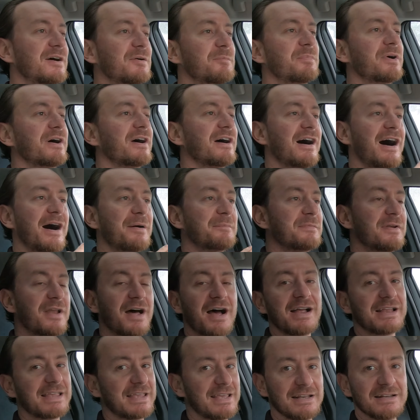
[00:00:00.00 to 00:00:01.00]
but I'm
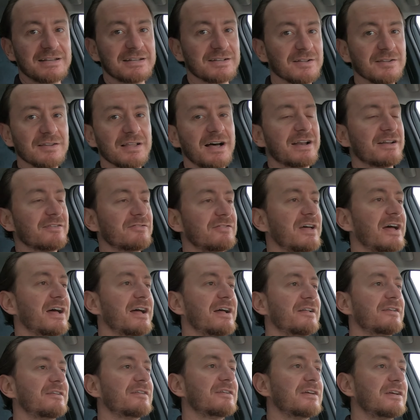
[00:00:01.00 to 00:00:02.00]
not getting a lot of
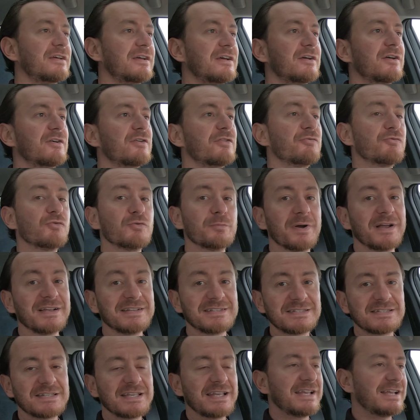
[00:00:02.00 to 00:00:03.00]
that through my
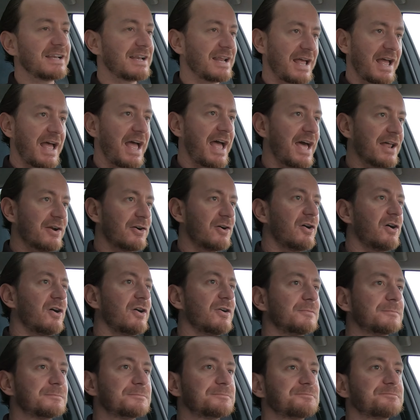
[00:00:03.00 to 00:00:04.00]
seat at
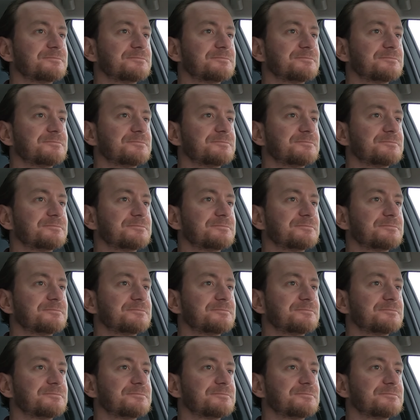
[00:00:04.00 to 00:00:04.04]
all.